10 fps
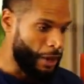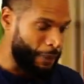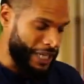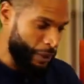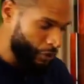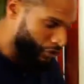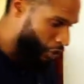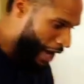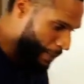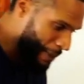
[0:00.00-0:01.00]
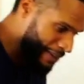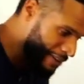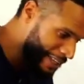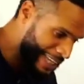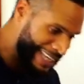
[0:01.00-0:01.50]
But he was trying to
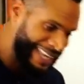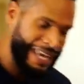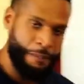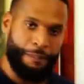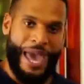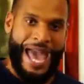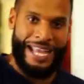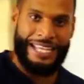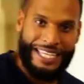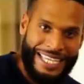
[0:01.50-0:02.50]
basically get back